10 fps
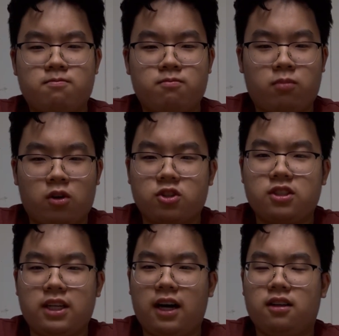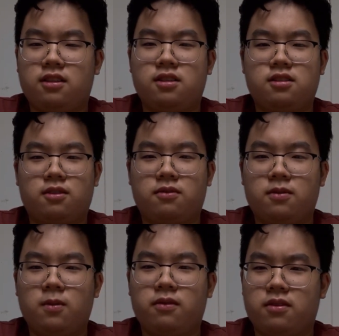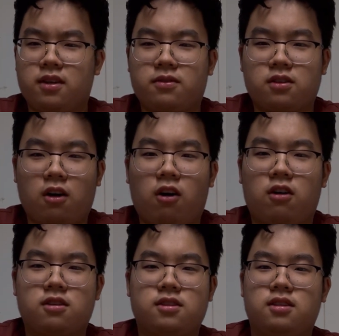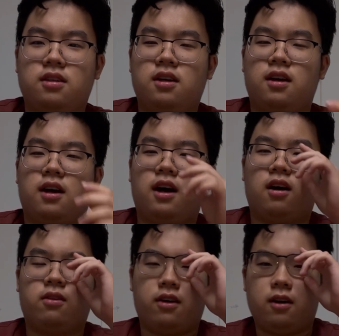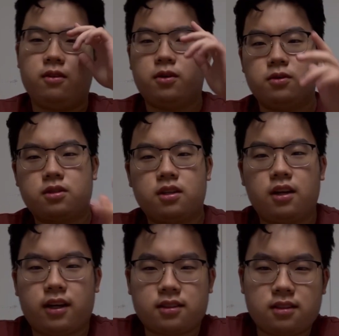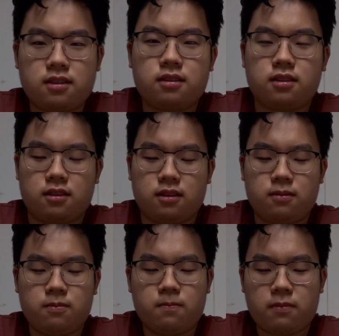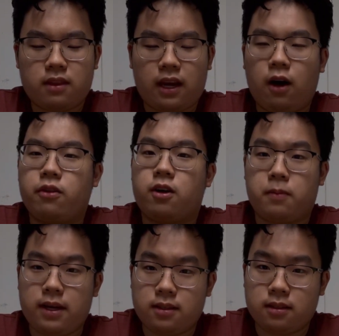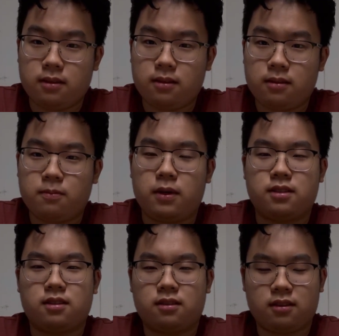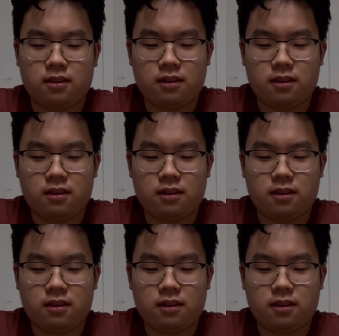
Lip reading: personalities of the different cars, and how those connect to how they're painted, basically.